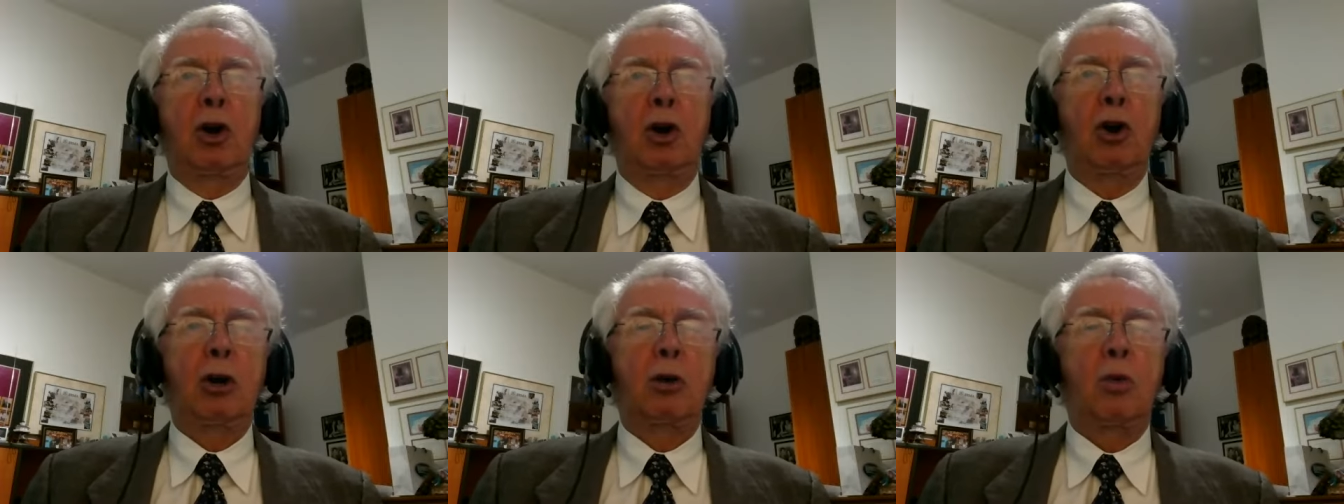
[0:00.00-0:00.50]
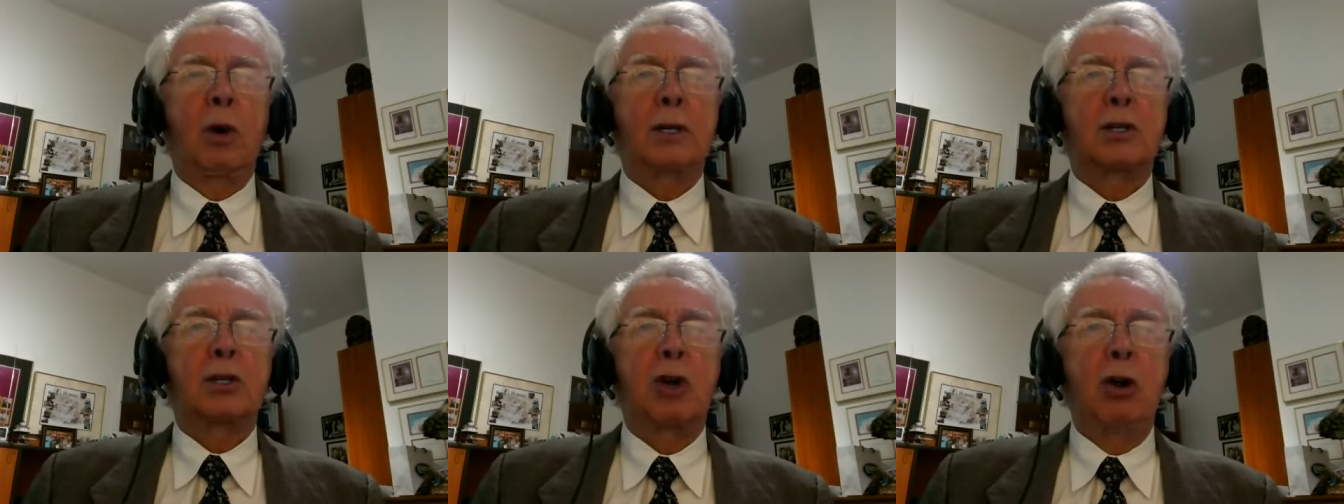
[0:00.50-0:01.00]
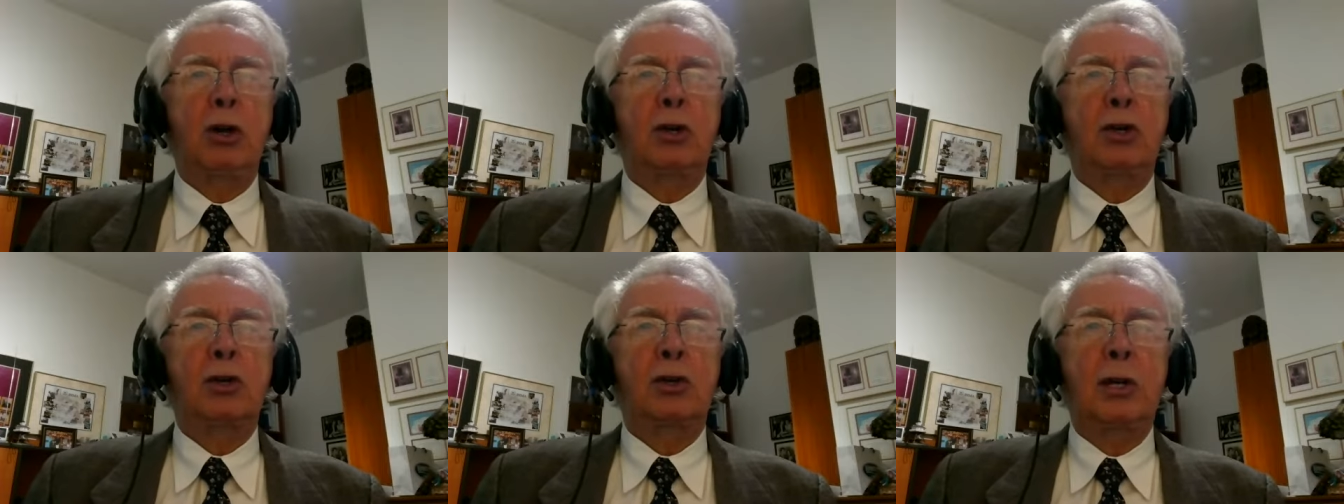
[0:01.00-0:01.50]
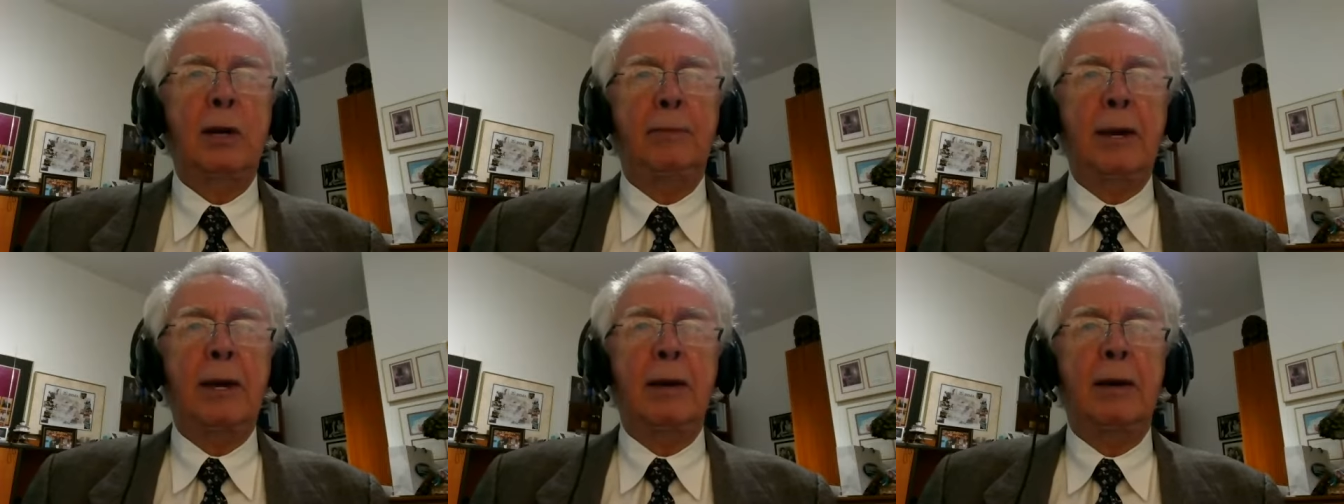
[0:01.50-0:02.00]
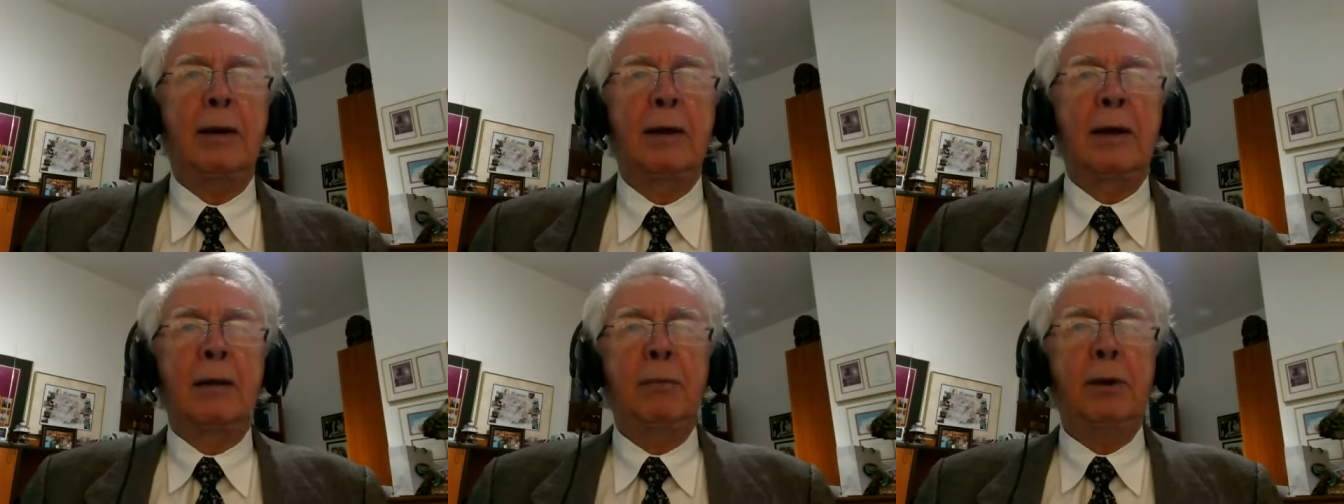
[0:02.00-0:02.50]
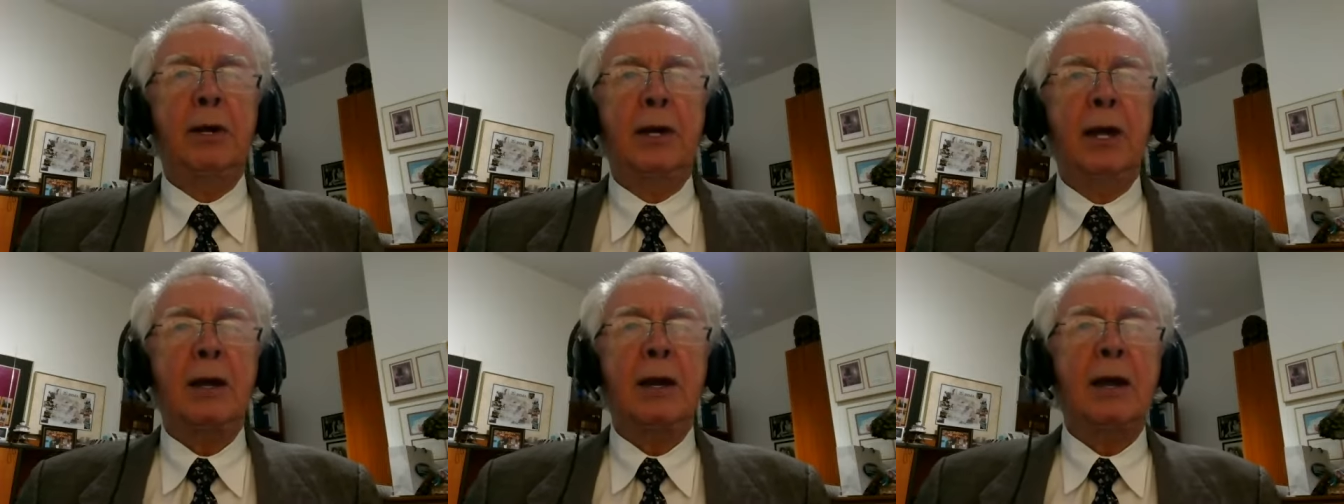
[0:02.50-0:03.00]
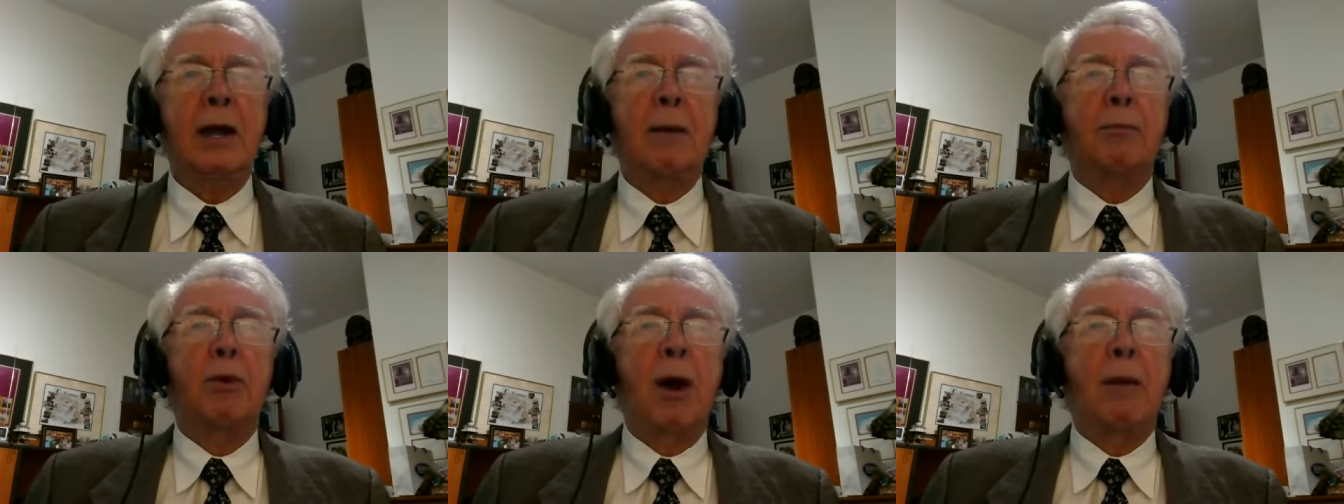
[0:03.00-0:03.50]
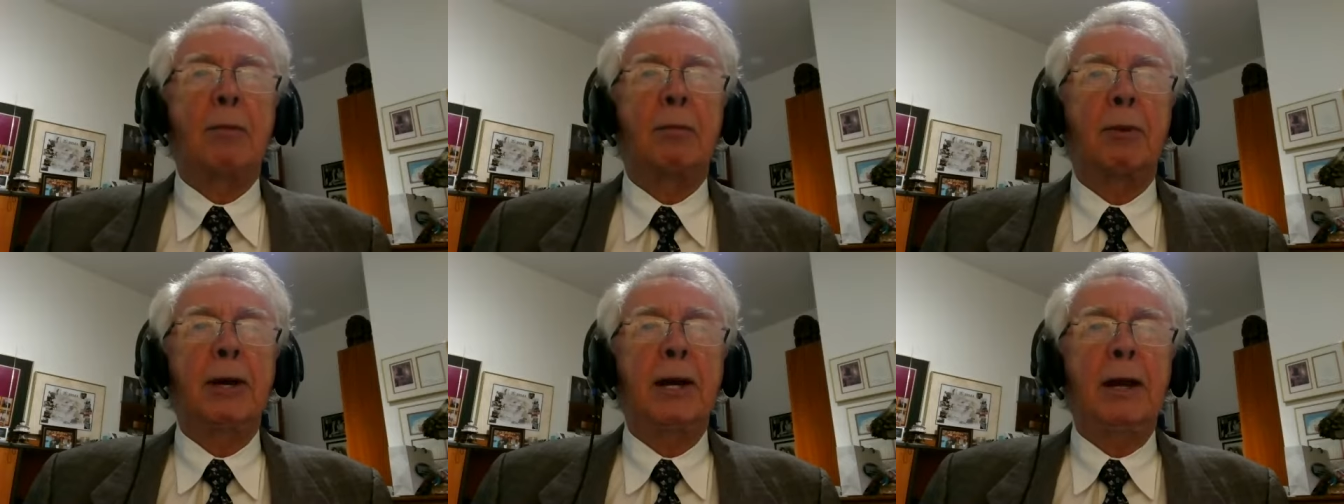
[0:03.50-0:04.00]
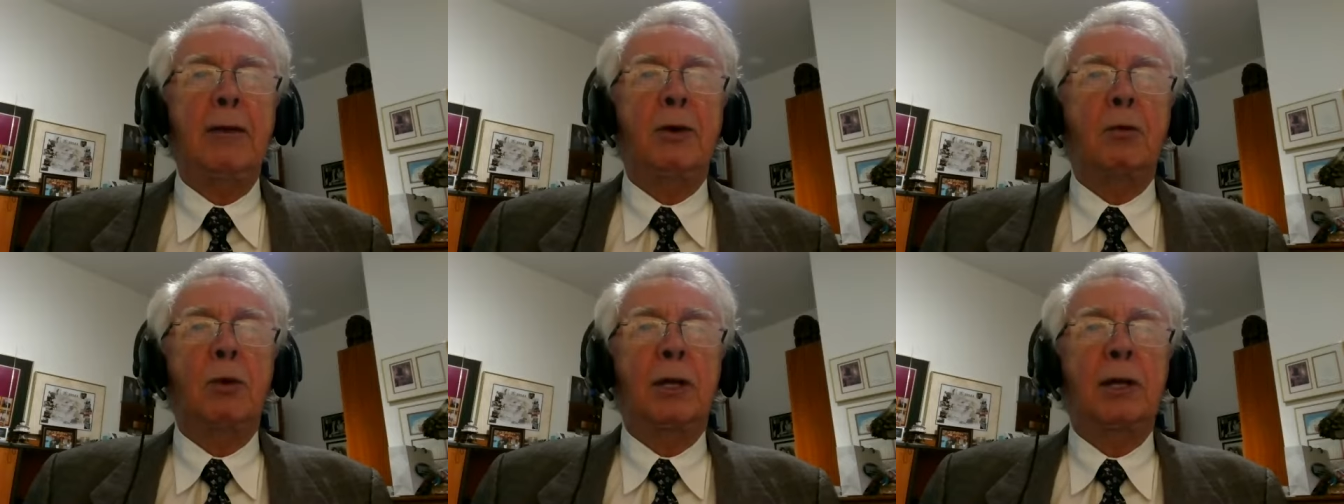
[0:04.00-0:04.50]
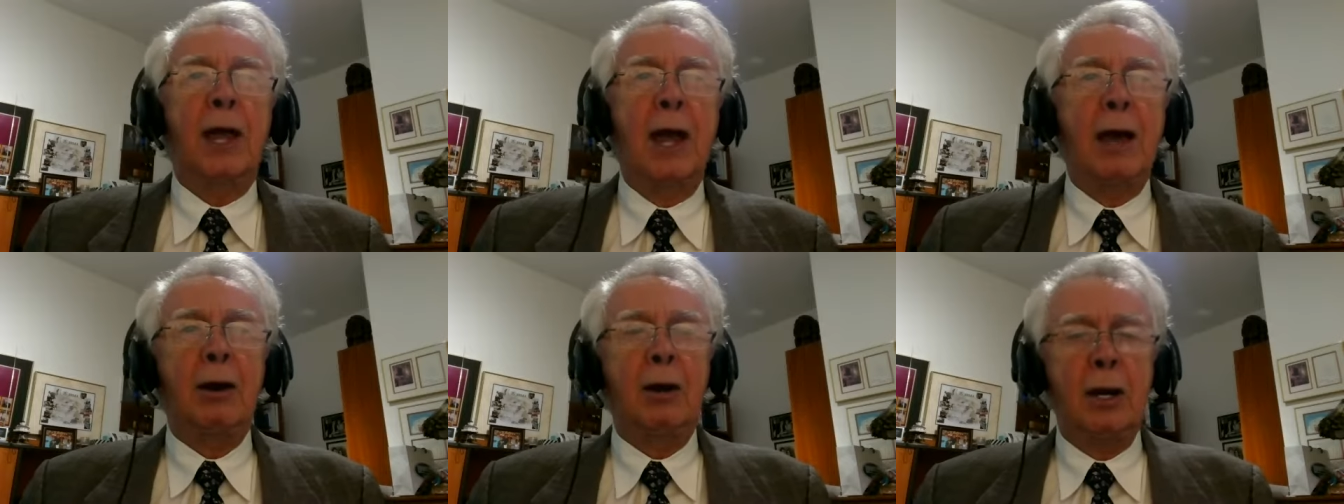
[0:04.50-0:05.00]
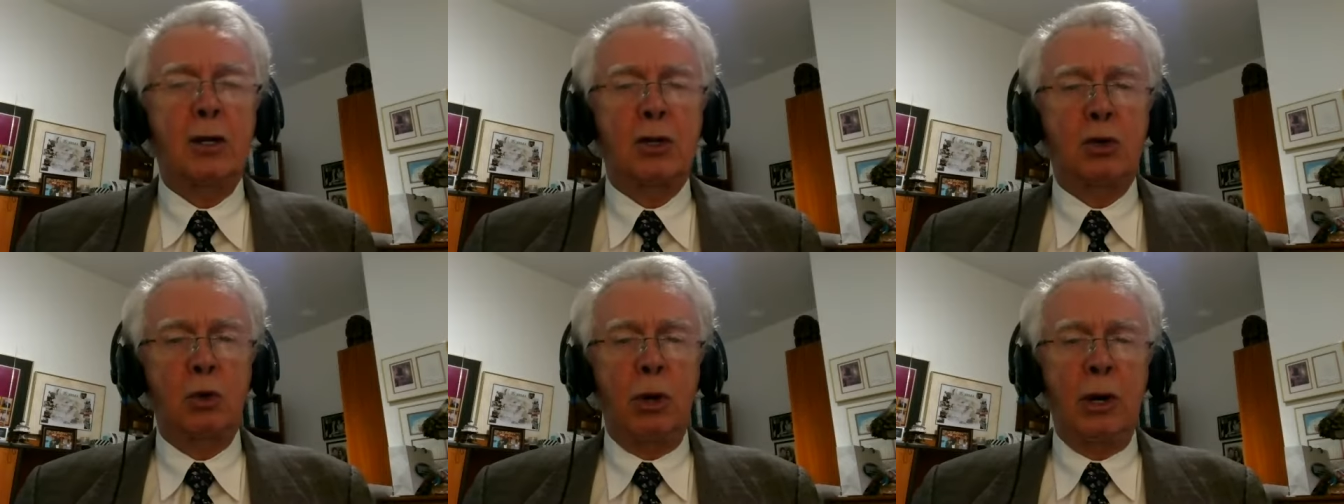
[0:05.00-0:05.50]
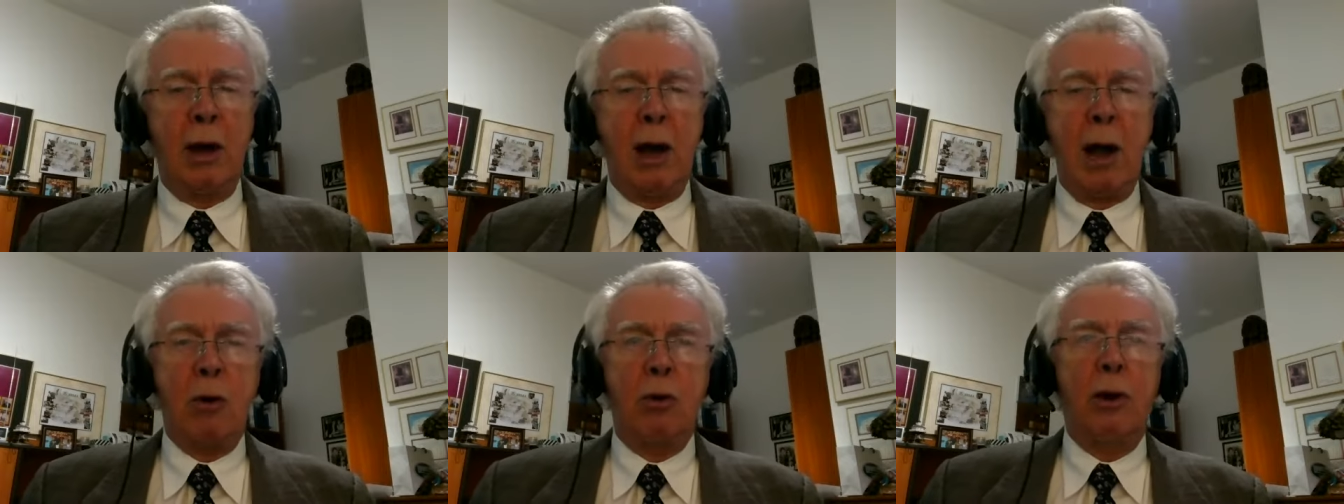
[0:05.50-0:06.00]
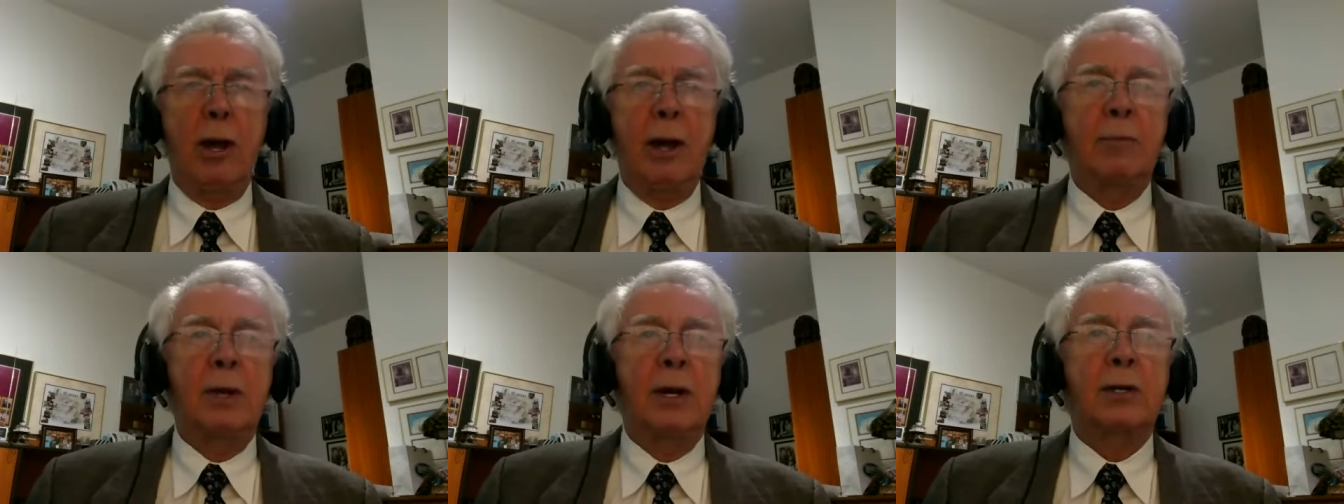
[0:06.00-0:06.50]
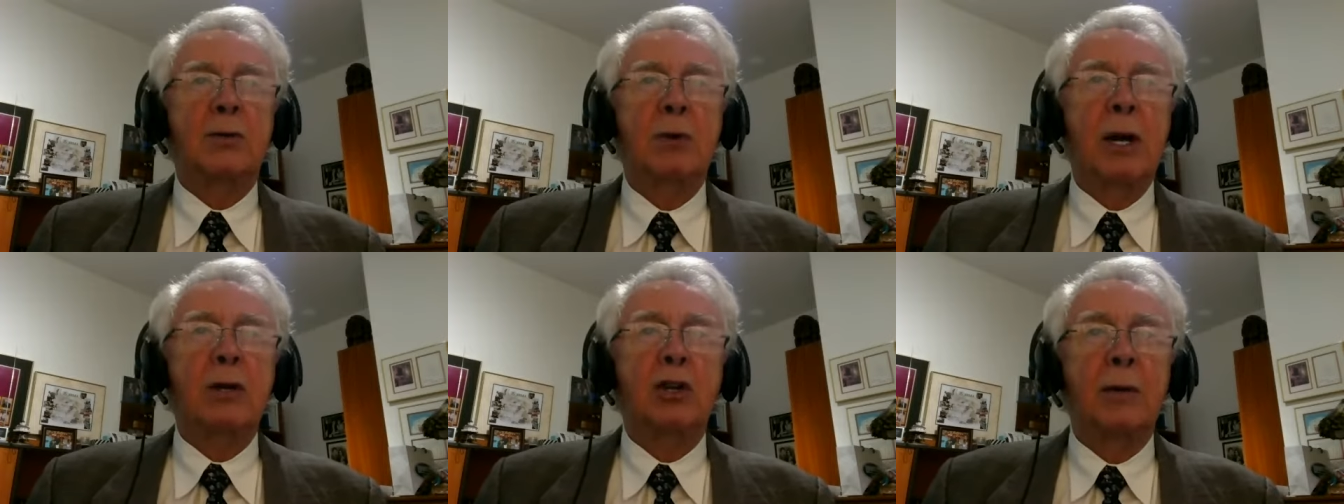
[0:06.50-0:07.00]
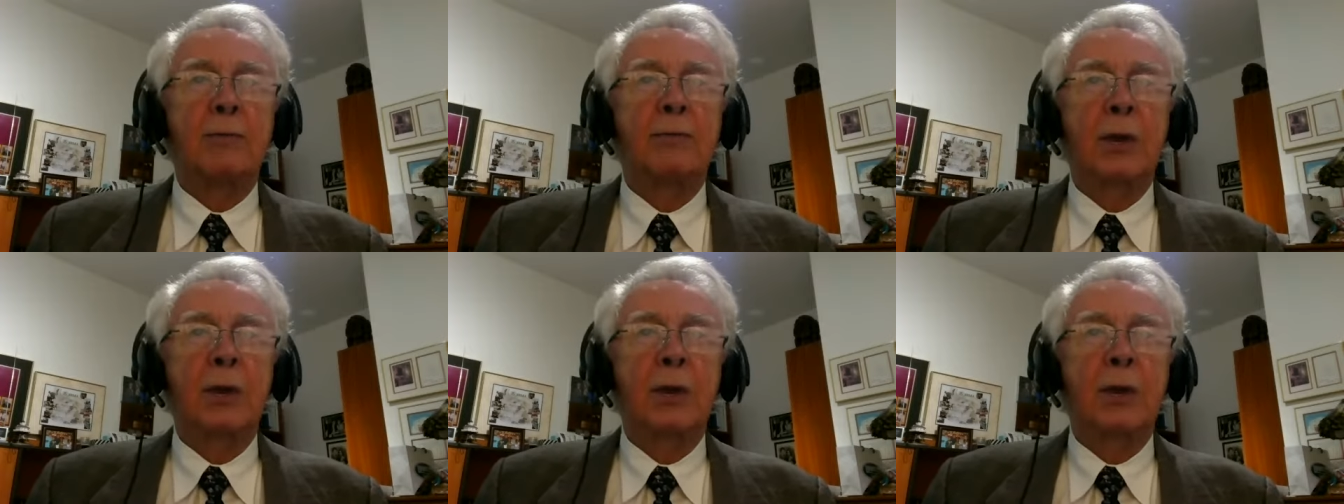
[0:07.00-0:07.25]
Look what started to seep in, beginning and probably even with candidates during our administration.